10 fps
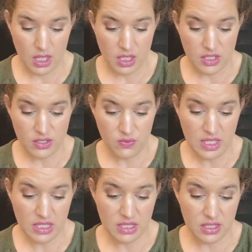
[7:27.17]

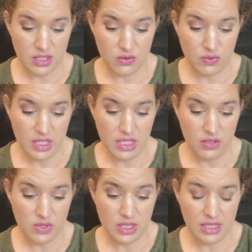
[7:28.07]
Sweet Serenity,
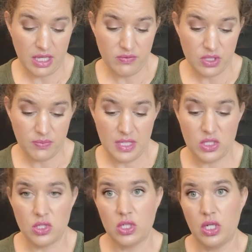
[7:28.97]
which is lavender, pink
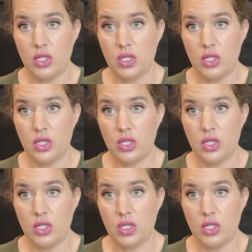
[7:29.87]
sugar, and